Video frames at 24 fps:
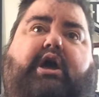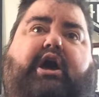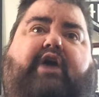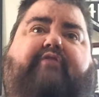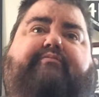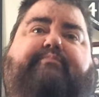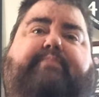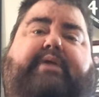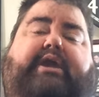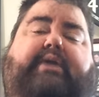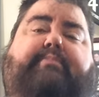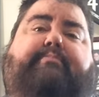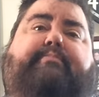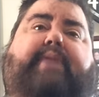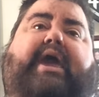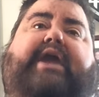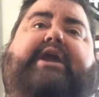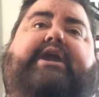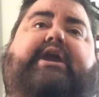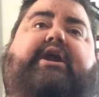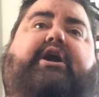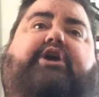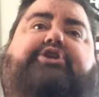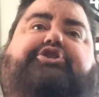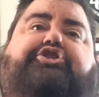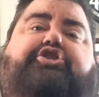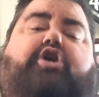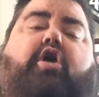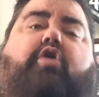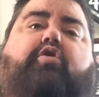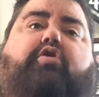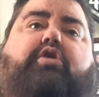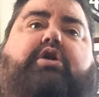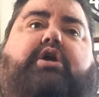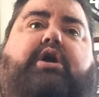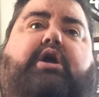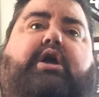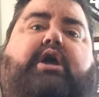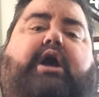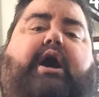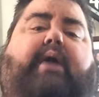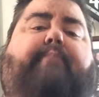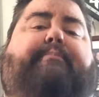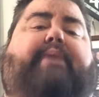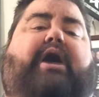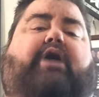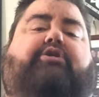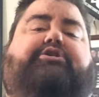of me making a joke
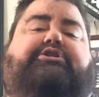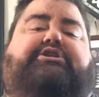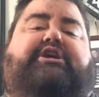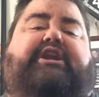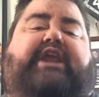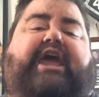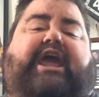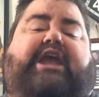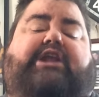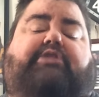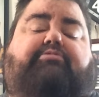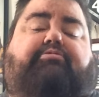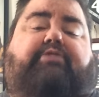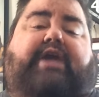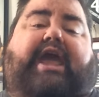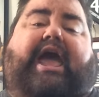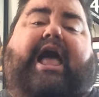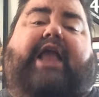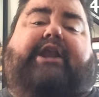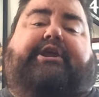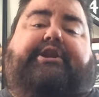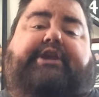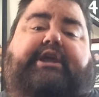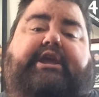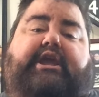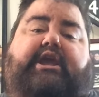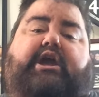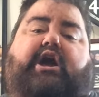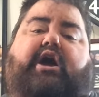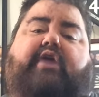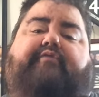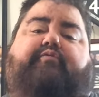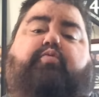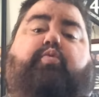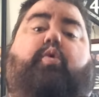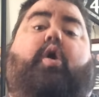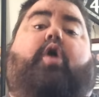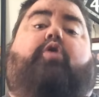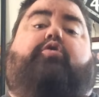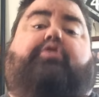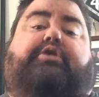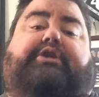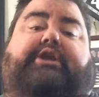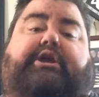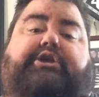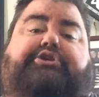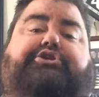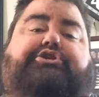about today's reality of
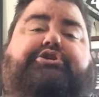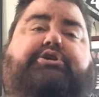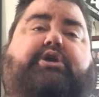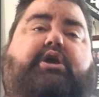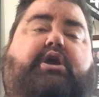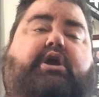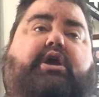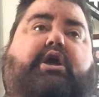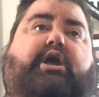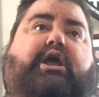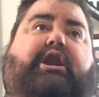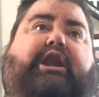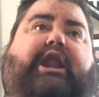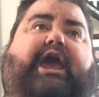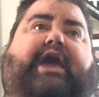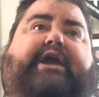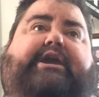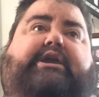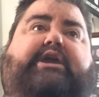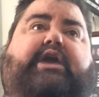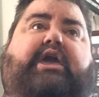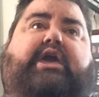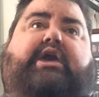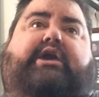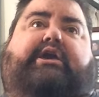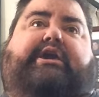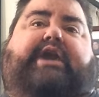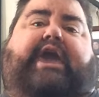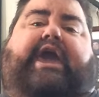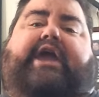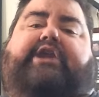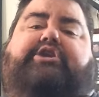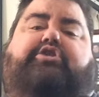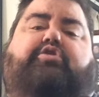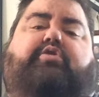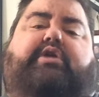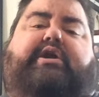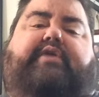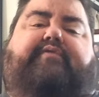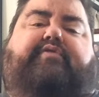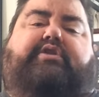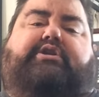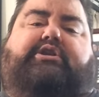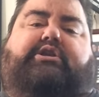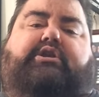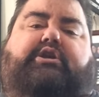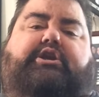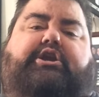wokeness. Like, can you
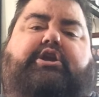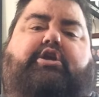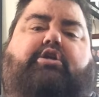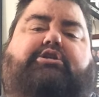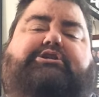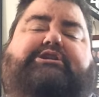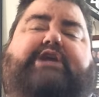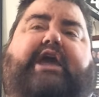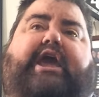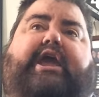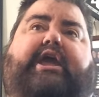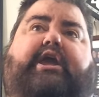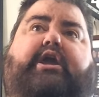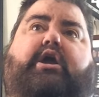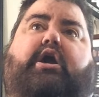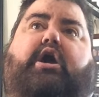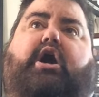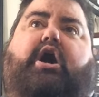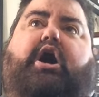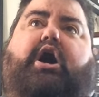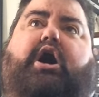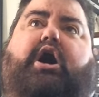even, you know, say